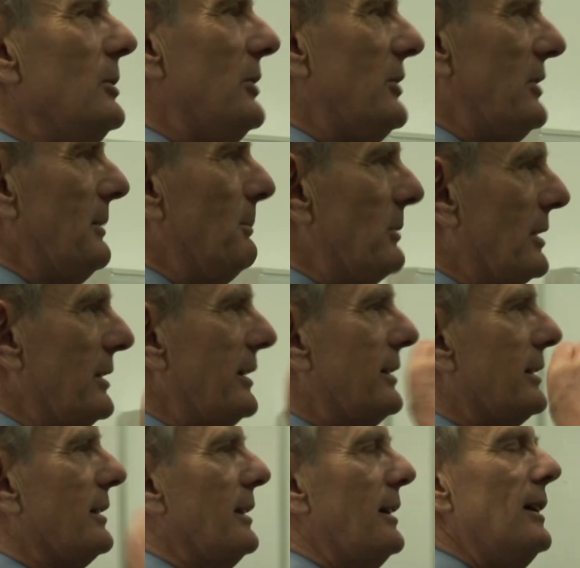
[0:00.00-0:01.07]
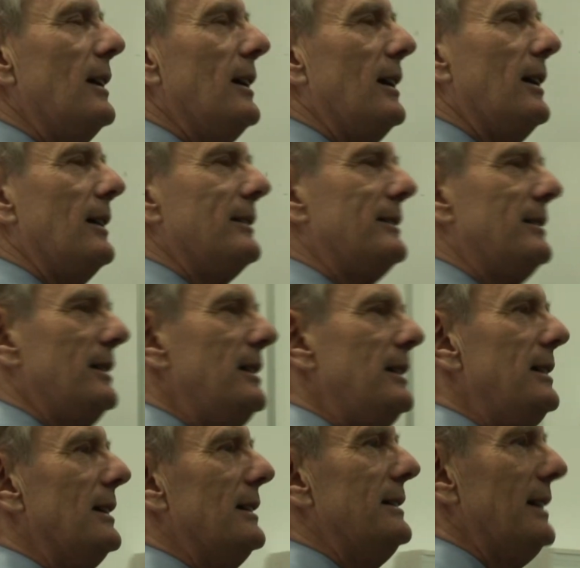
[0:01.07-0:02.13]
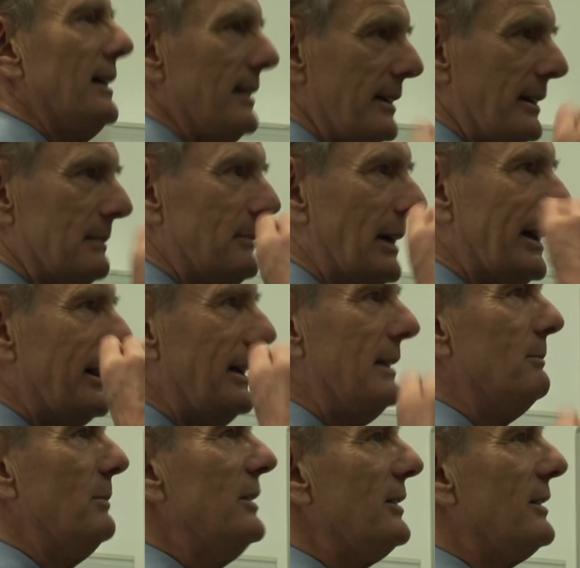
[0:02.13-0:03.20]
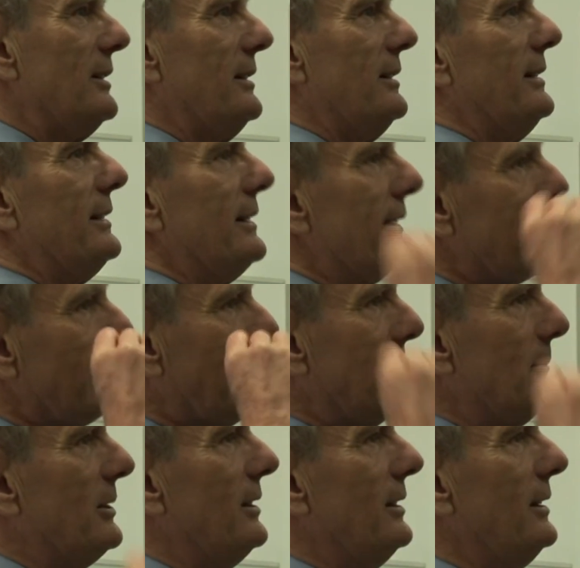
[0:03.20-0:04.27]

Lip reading: who sipped a little tea, and he had a little Madeleine biscuit and he did lime